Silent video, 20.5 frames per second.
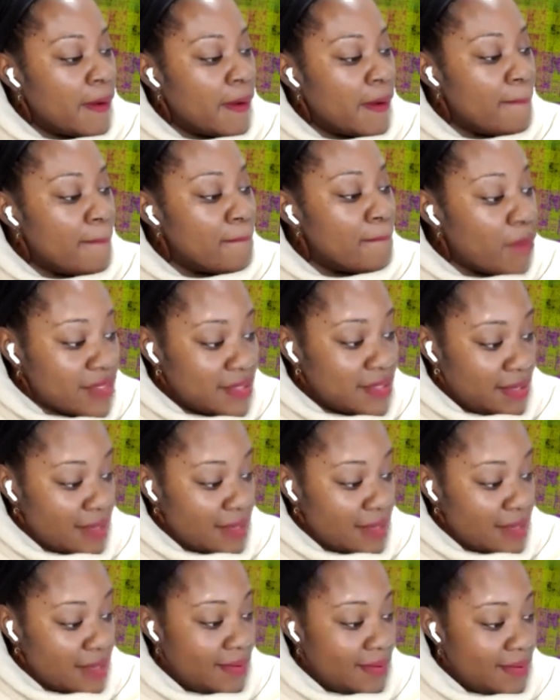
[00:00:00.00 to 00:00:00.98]

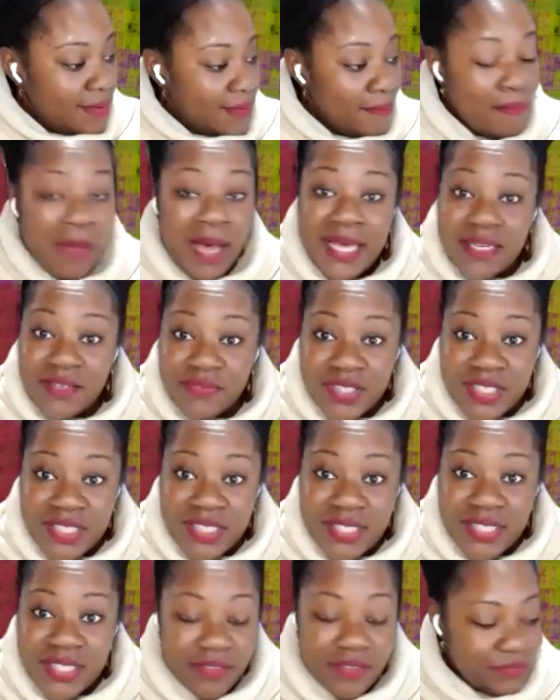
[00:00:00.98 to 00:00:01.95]
Martha might have
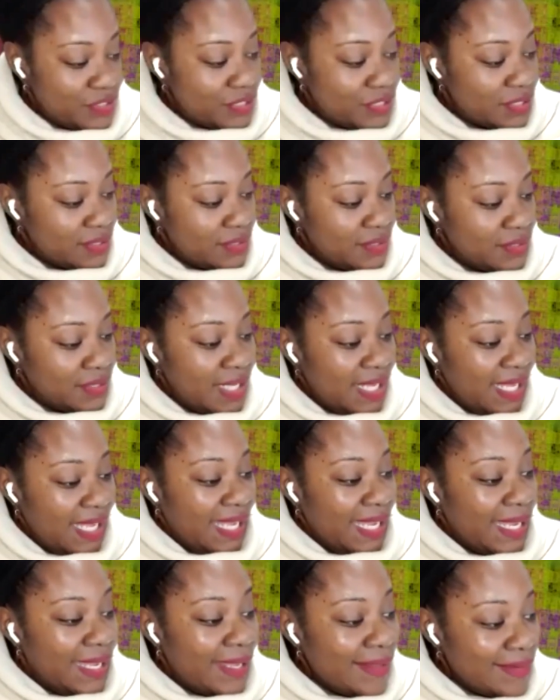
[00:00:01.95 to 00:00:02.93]
lived,
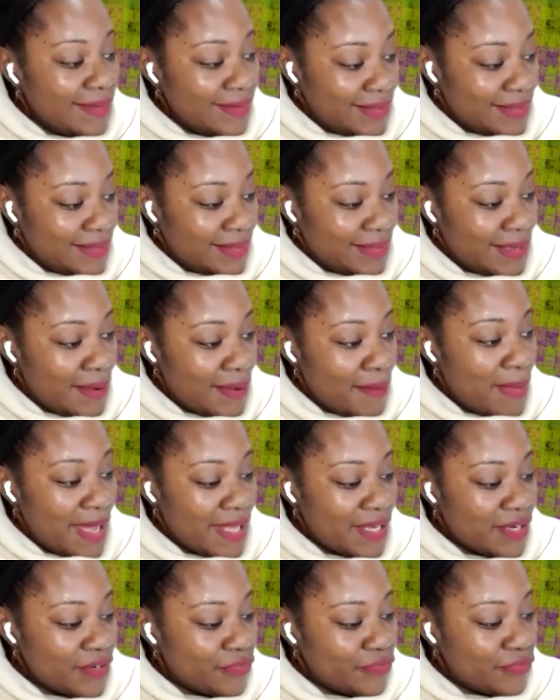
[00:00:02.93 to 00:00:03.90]
Annie
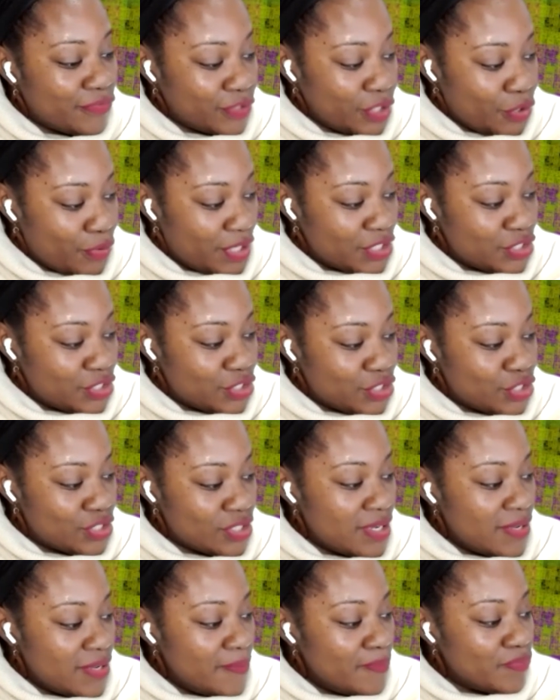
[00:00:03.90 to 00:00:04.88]
might have
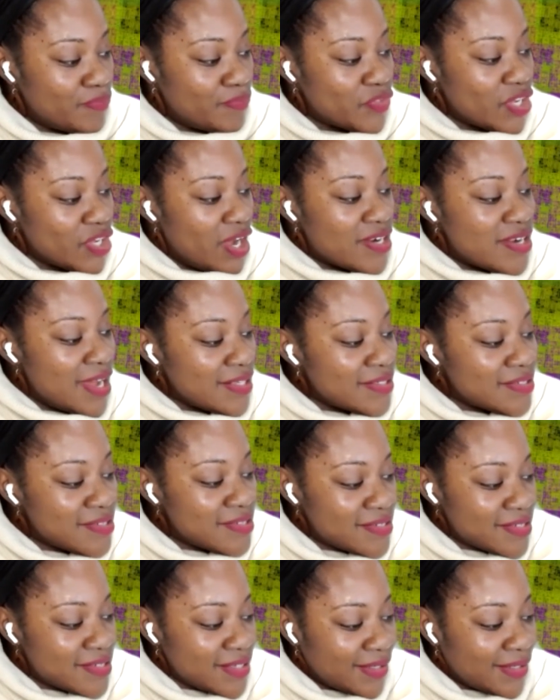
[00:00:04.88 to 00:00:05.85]
flourished,
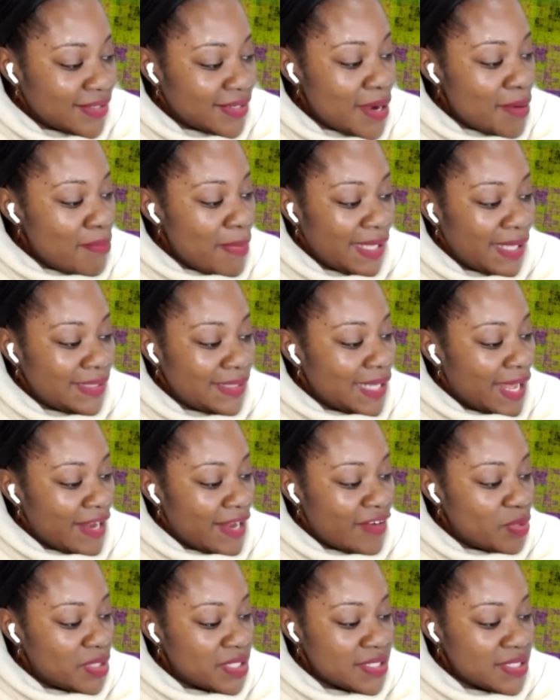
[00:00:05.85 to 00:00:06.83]
Augustine might
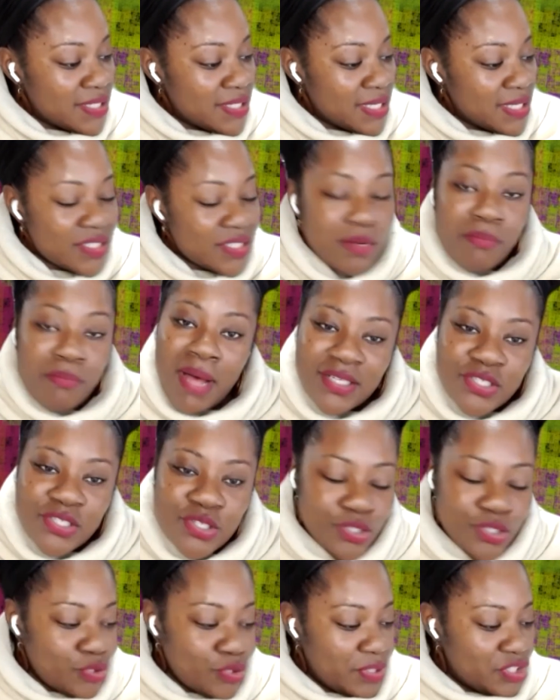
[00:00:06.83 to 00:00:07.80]
not have been such a
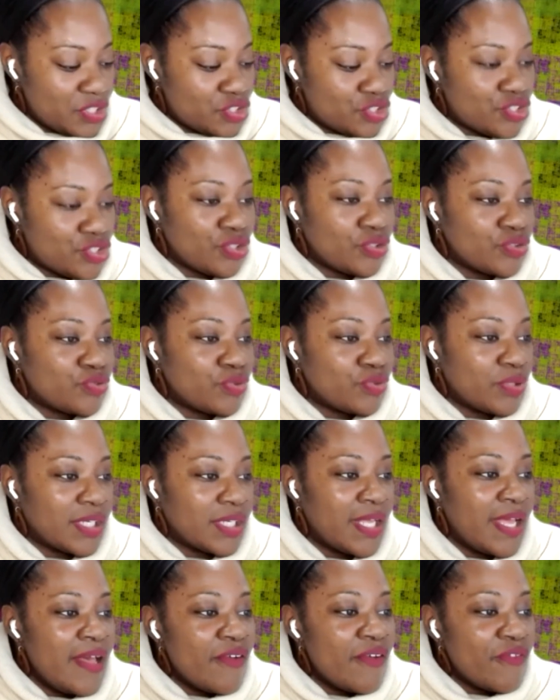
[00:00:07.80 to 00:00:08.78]
monster to his
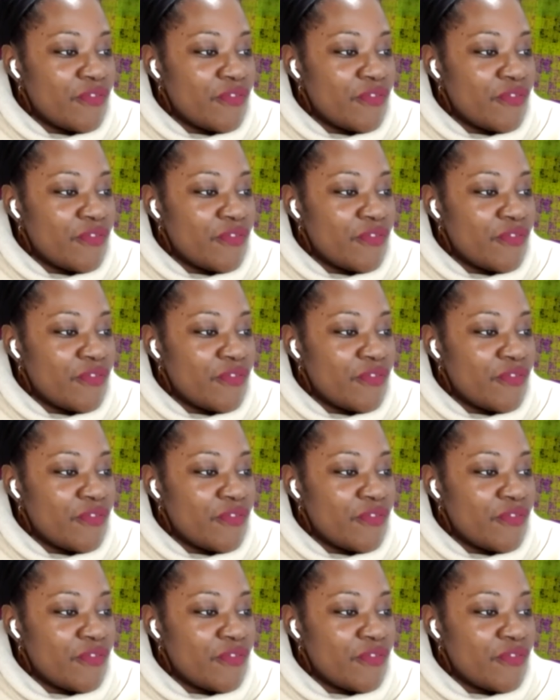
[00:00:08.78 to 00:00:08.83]
children.